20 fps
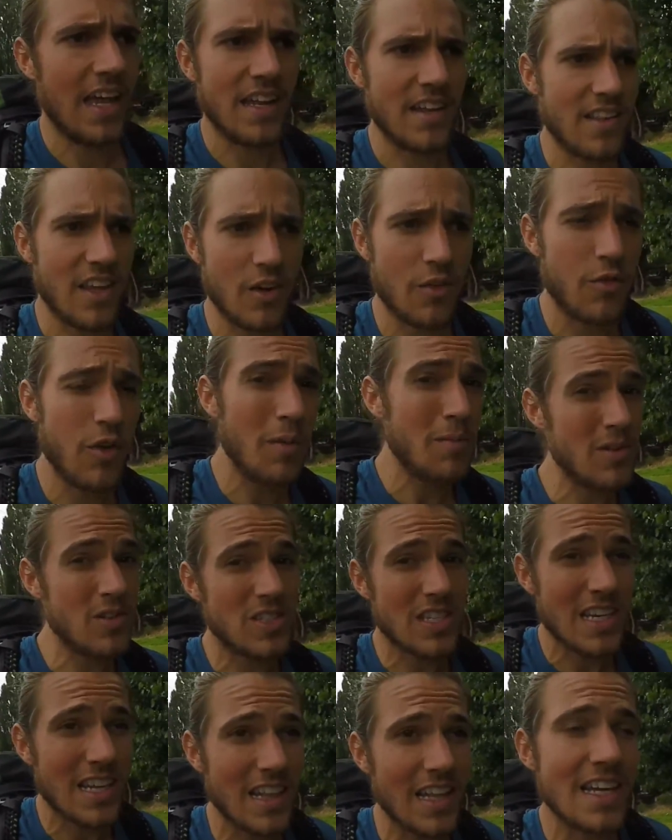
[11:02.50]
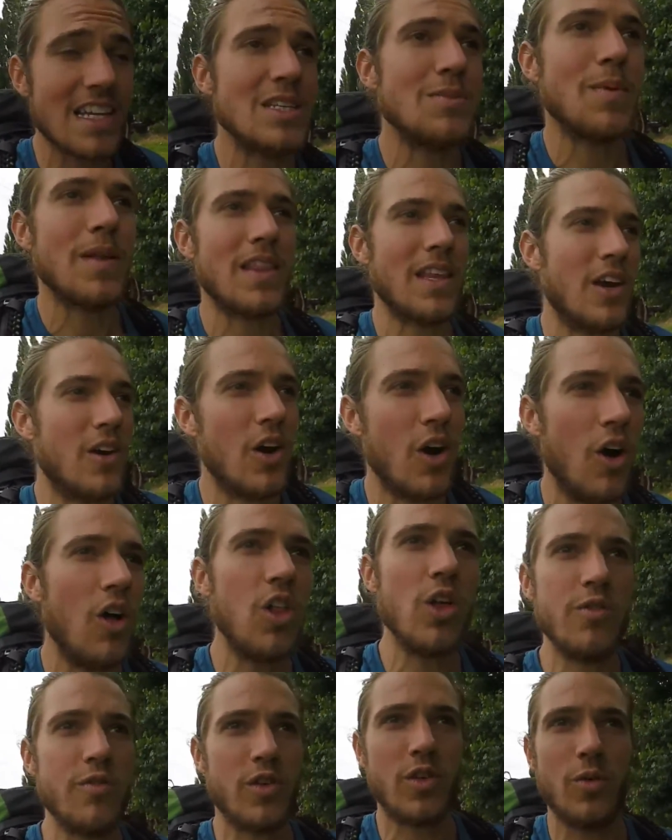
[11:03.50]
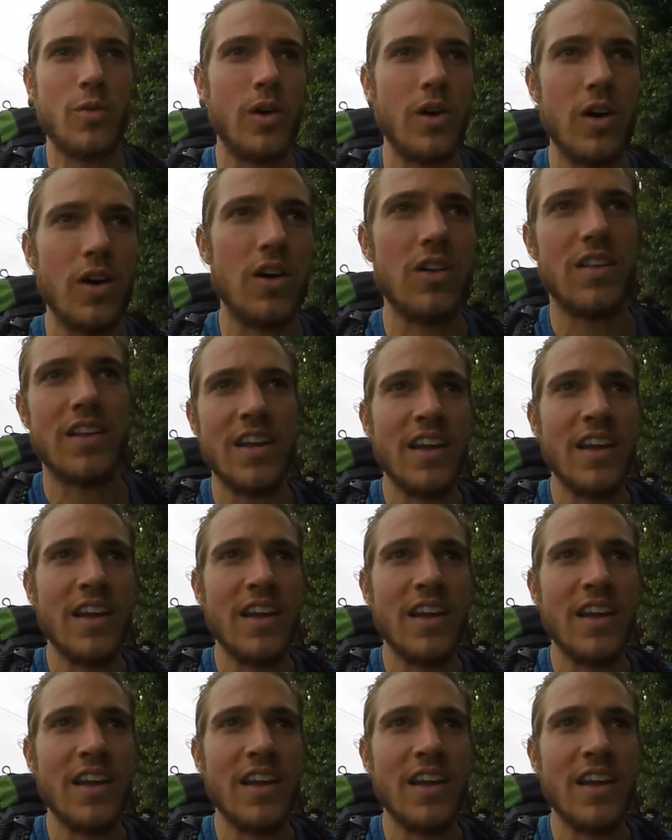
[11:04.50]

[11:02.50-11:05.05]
and they're from New Zealand, but they're all over the world,